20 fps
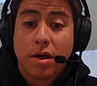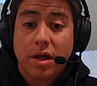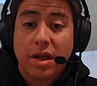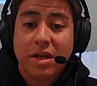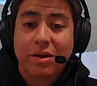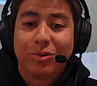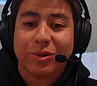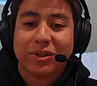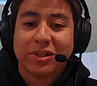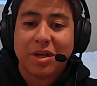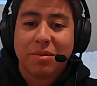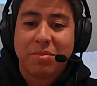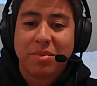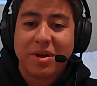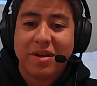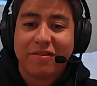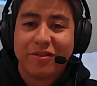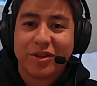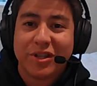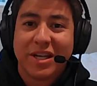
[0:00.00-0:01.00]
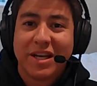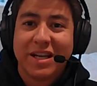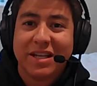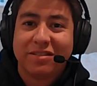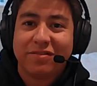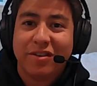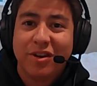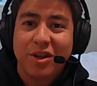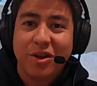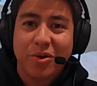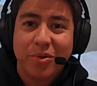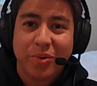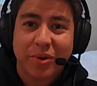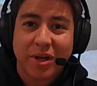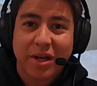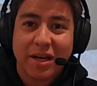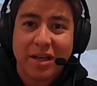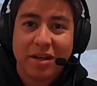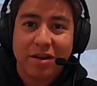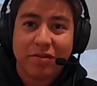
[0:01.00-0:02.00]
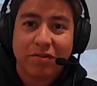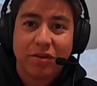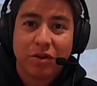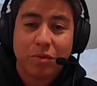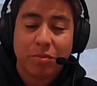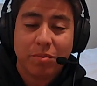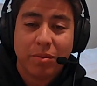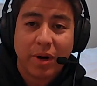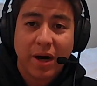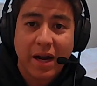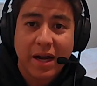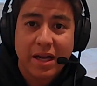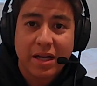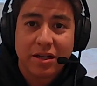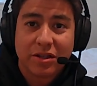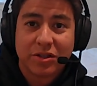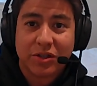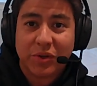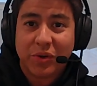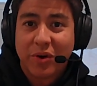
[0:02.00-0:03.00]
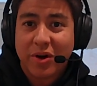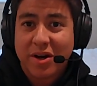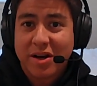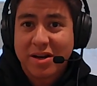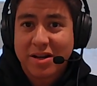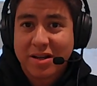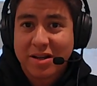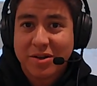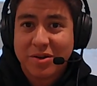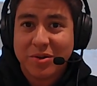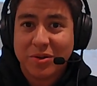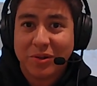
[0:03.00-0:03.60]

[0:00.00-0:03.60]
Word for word: Hey, what's up? For today's video, we're going to interview Bryan Truong,